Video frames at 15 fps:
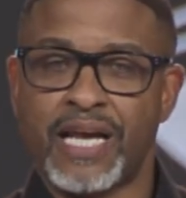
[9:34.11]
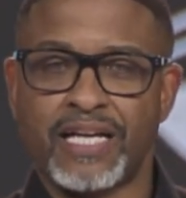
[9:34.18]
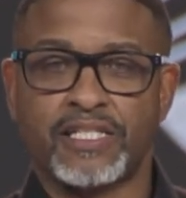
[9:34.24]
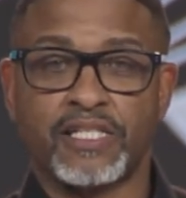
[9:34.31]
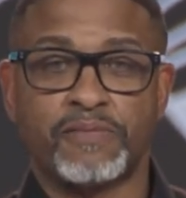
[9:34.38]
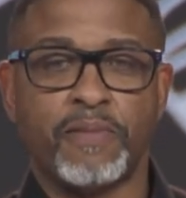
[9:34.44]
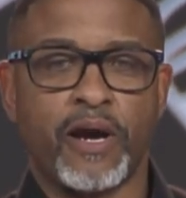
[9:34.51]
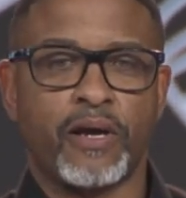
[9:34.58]
not
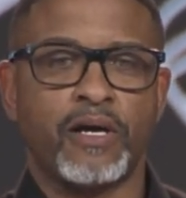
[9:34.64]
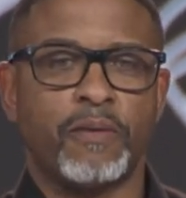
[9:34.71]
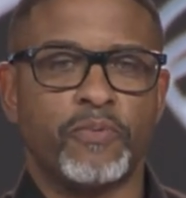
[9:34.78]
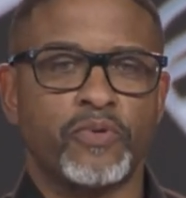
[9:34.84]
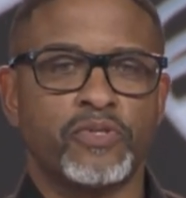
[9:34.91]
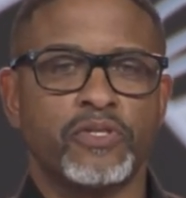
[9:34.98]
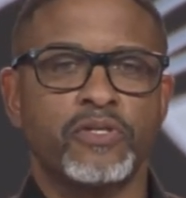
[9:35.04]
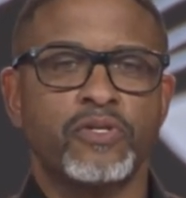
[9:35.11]
just married
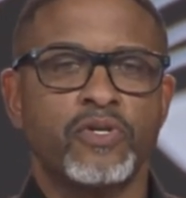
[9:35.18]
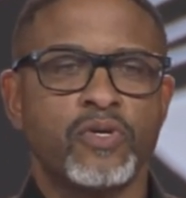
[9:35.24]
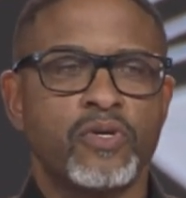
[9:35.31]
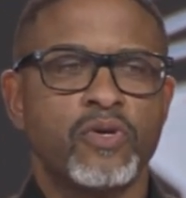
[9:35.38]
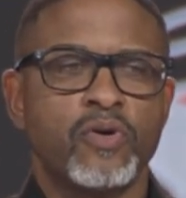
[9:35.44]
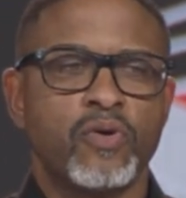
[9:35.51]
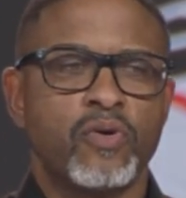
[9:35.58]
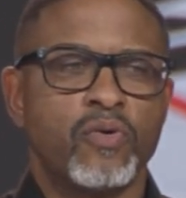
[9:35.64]
couples.
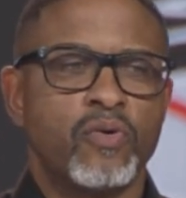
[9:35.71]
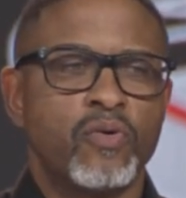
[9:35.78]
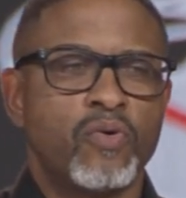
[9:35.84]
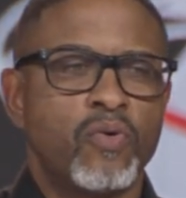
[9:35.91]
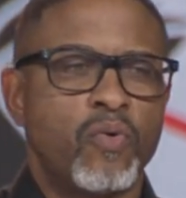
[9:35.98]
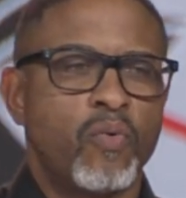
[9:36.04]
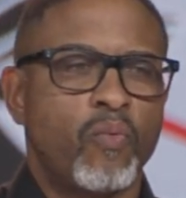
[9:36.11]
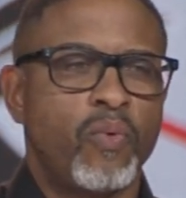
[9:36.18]

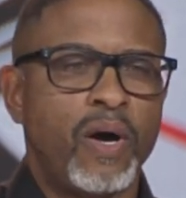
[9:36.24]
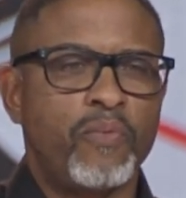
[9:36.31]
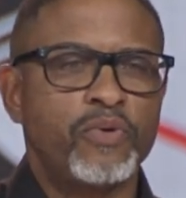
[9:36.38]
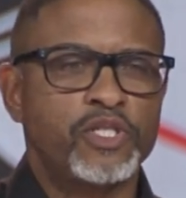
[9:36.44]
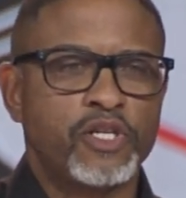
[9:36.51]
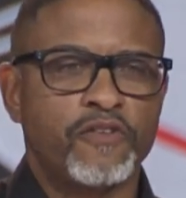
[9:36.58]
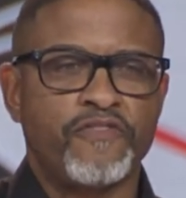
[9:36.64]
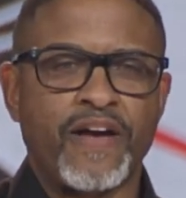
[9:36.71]
What
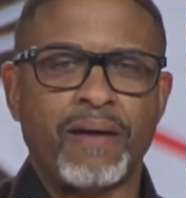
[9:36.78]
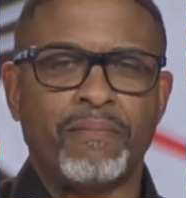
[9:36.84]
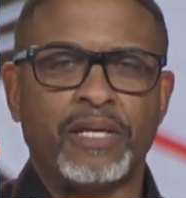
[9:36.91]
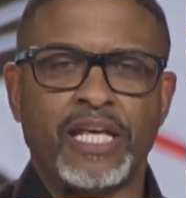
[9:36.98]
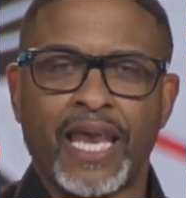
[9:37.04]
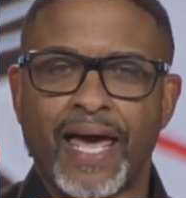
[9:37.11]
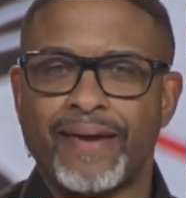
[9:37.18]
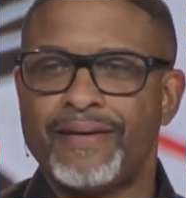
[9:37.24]
was your family
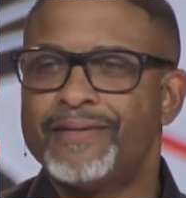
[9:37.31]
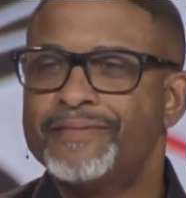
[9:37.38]
like?